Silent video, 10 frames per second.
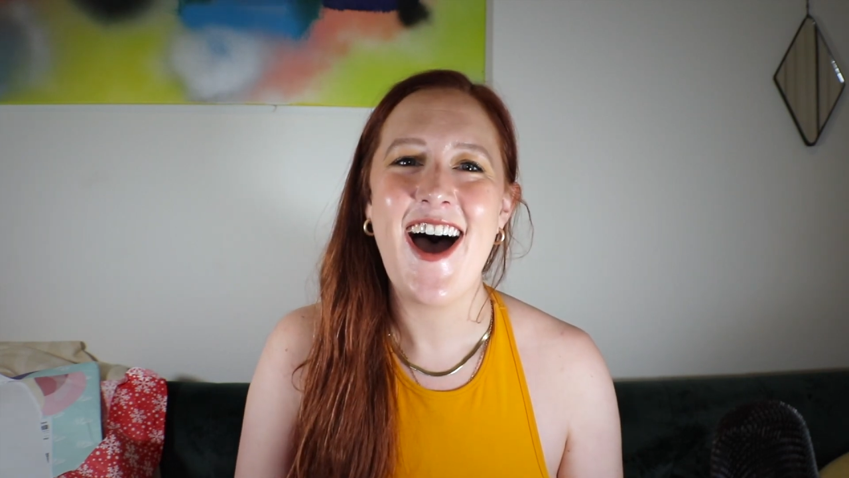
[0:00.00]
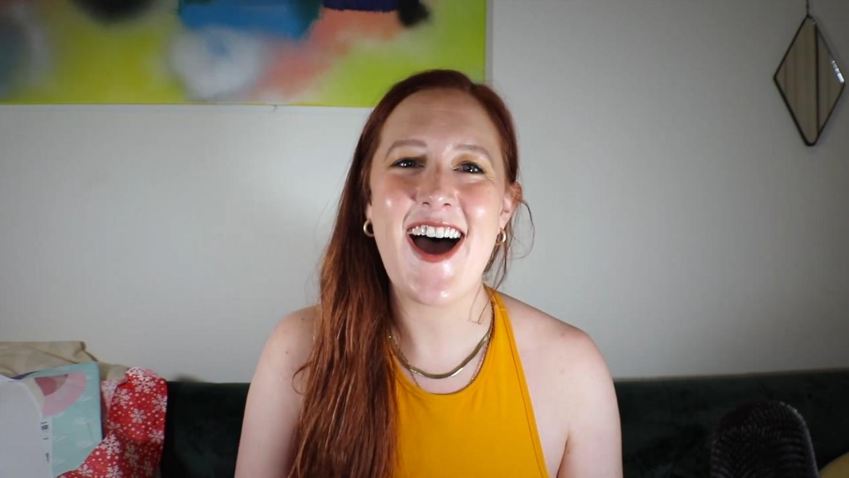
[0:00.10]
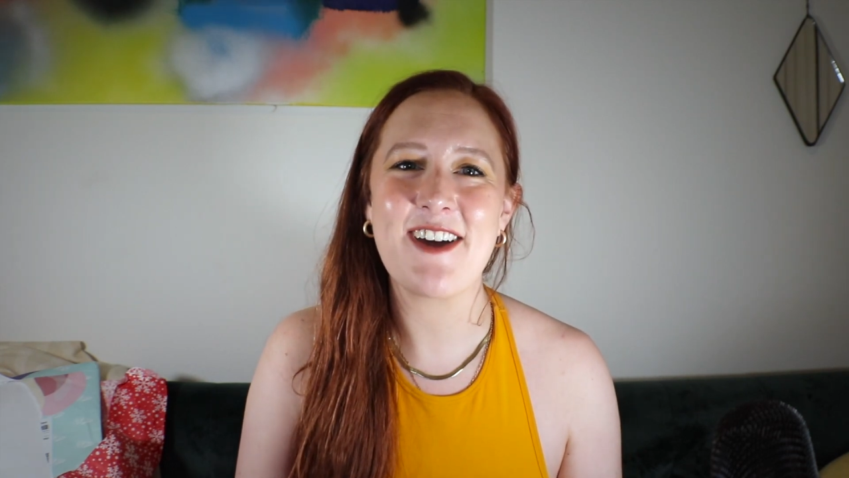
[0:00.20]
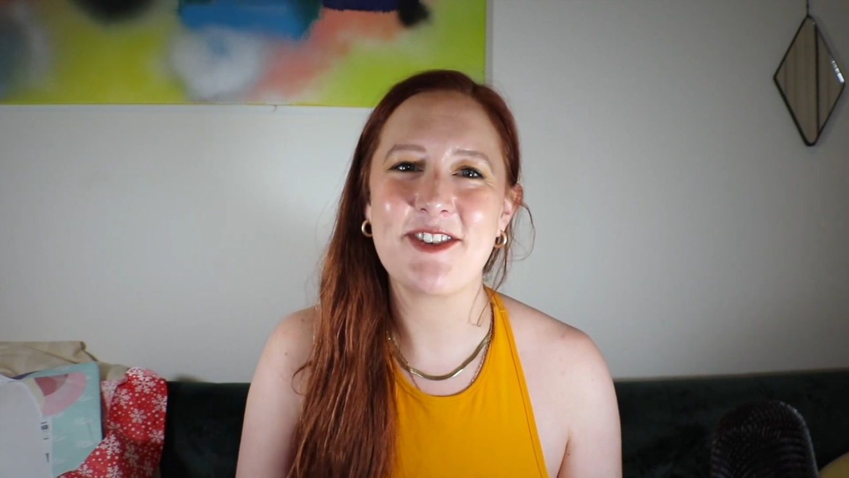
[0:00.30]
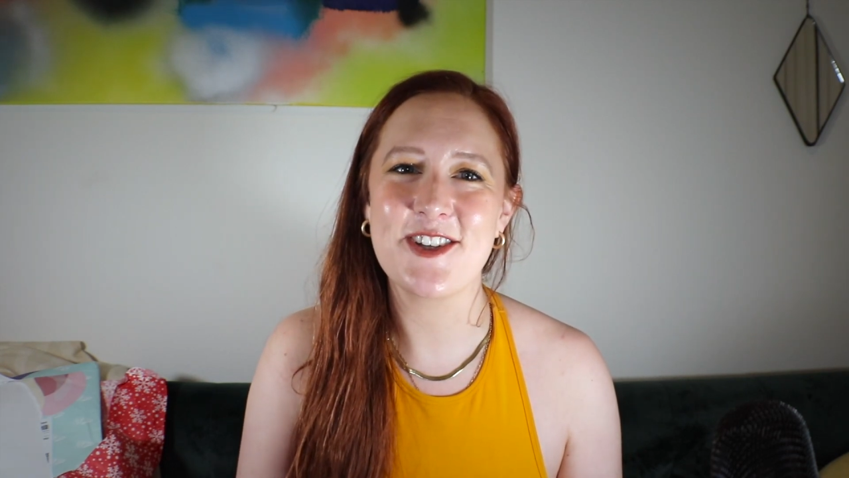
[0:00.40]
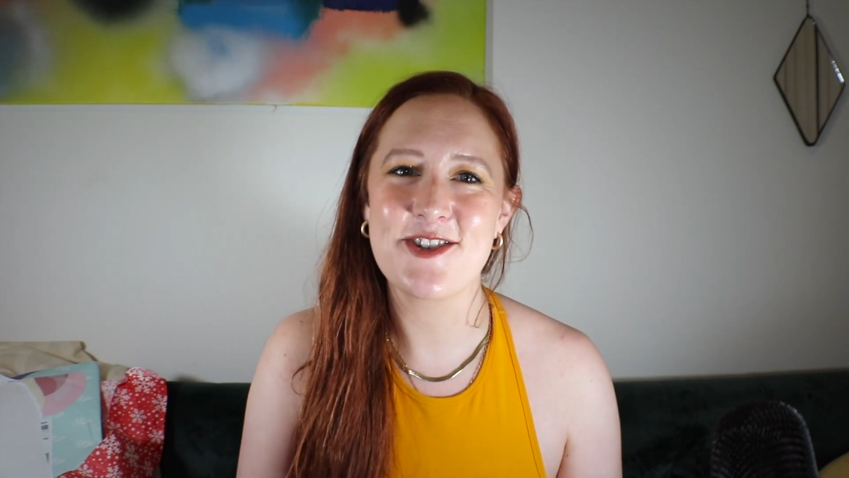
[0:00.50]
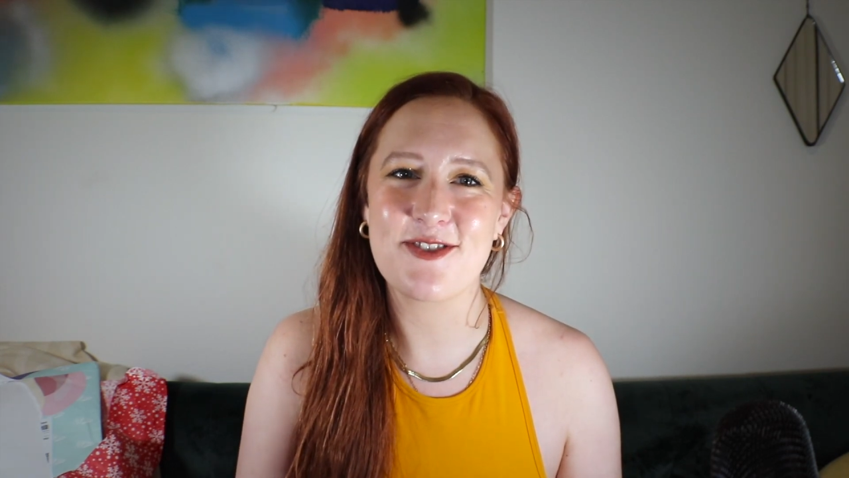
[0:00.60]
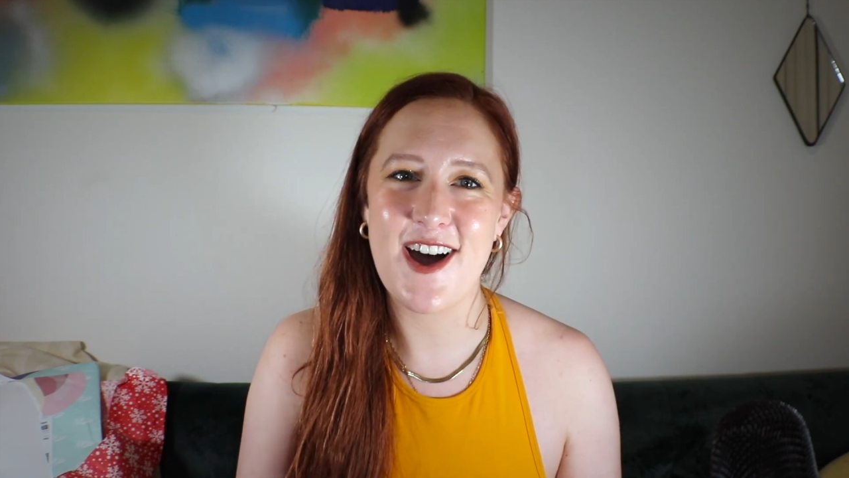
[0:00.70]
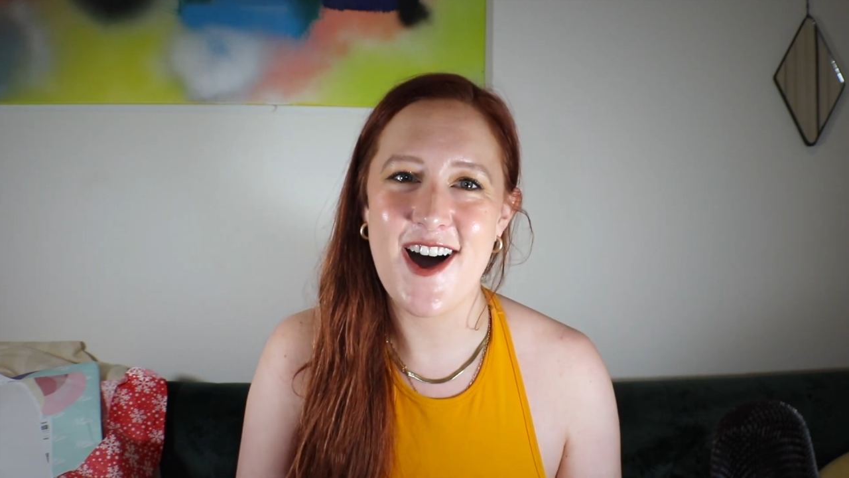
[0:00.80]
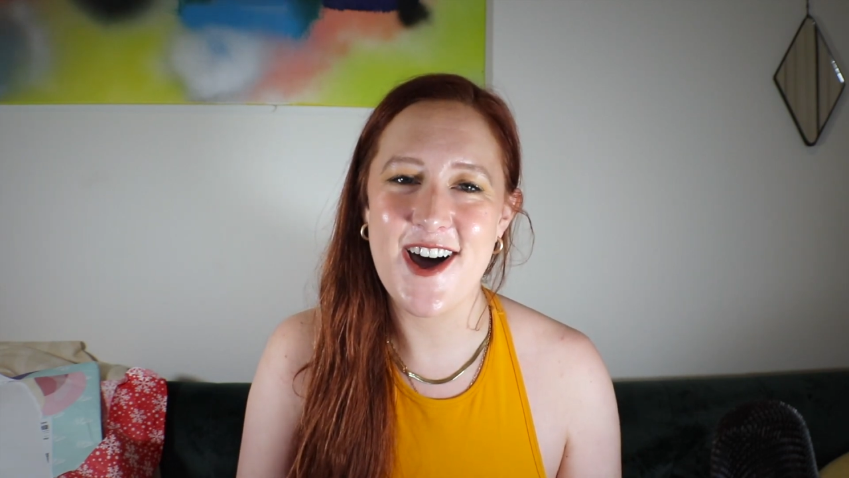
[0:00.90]
I will
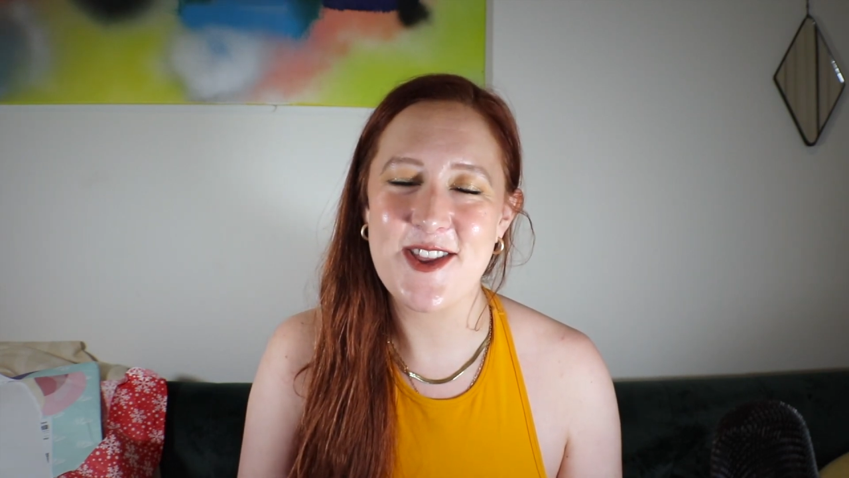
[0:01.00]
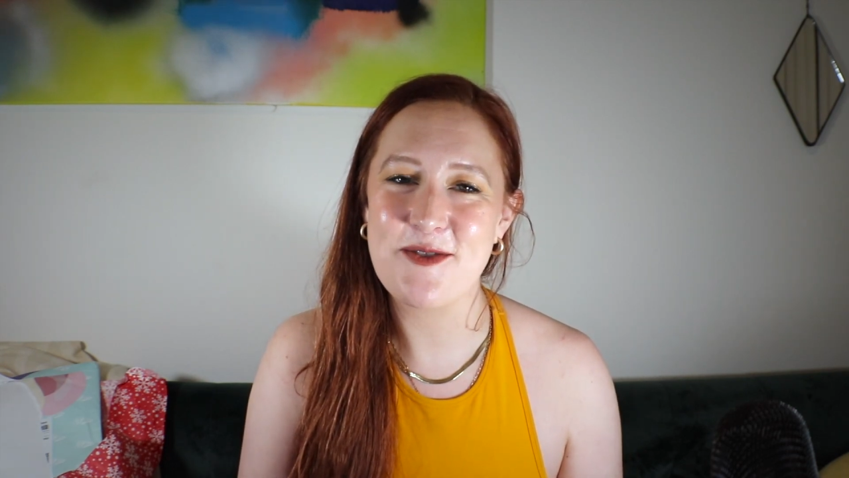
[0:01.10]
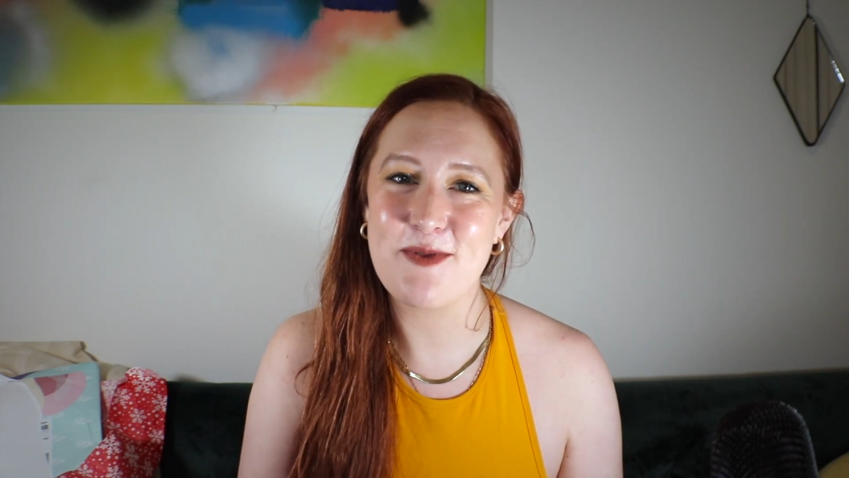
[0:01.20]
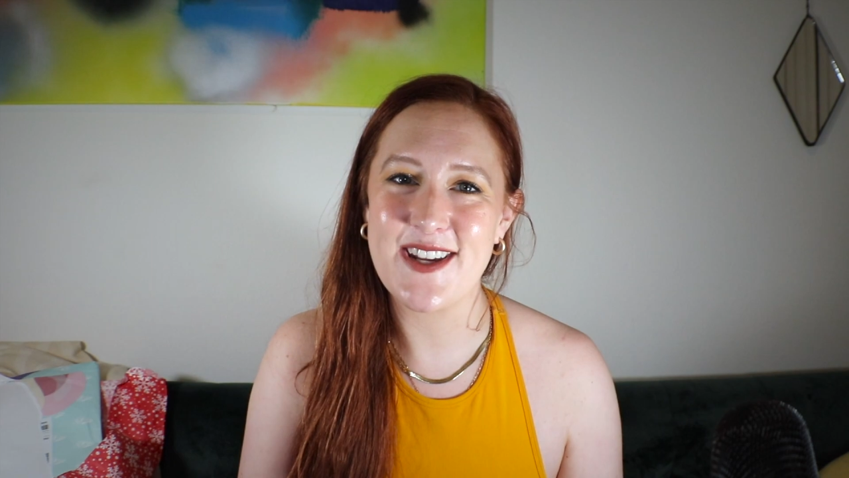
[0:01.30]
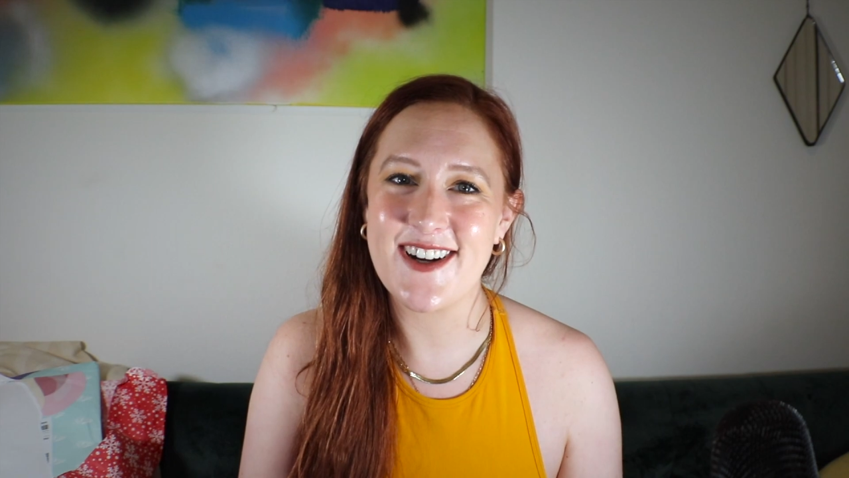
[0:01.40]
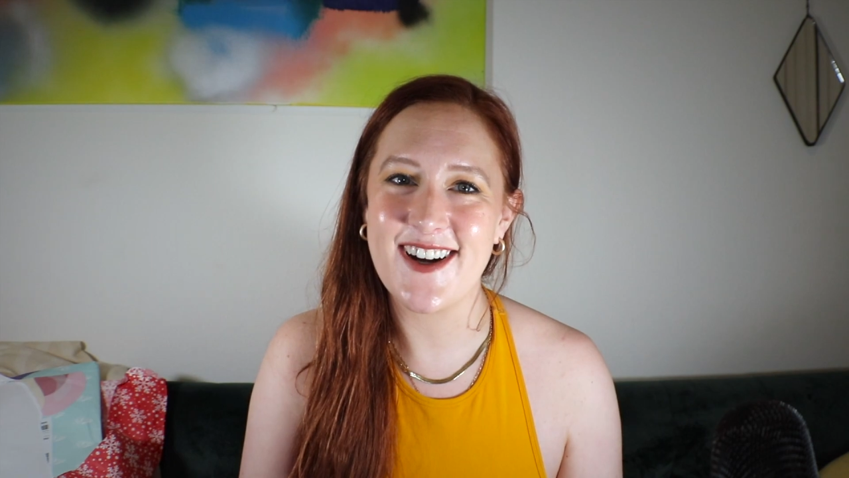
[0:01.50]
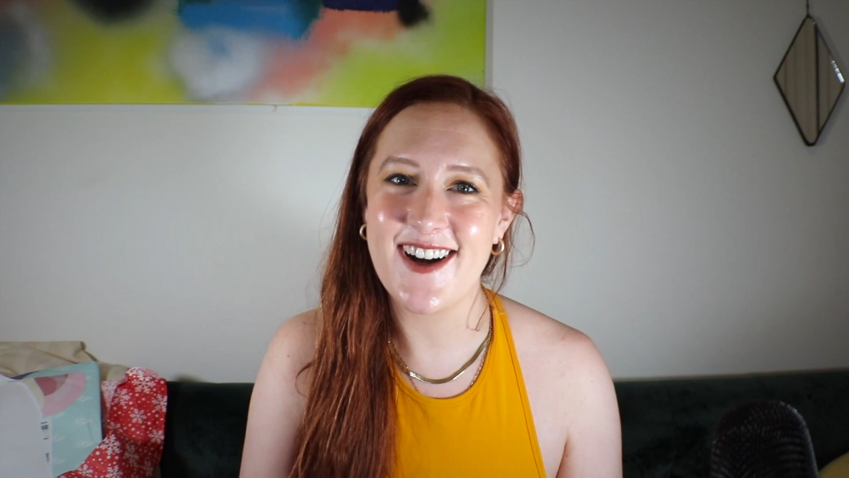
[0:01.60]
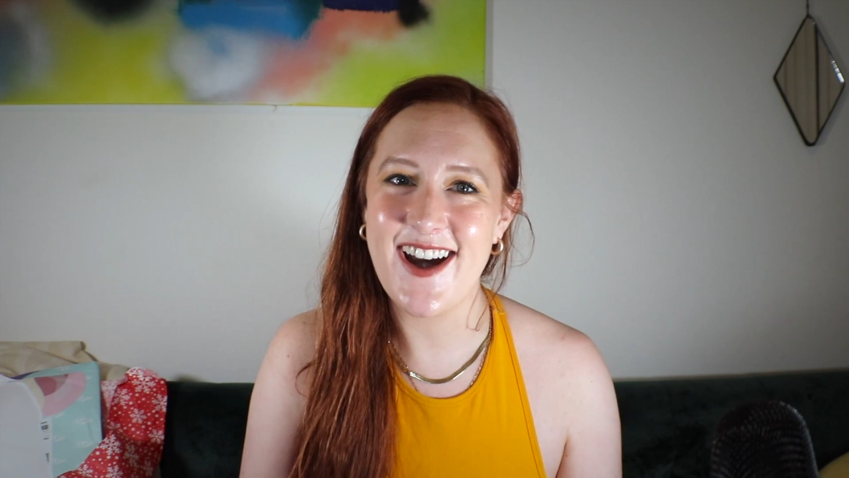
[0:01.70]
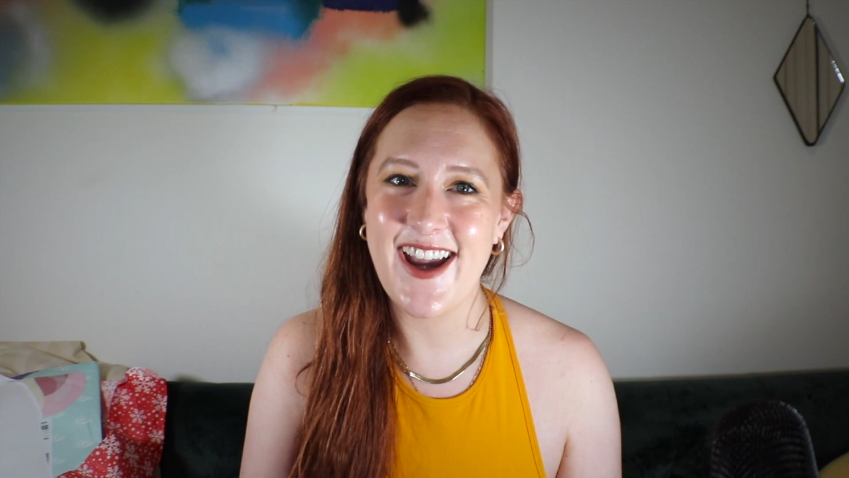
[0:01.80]
draw the winner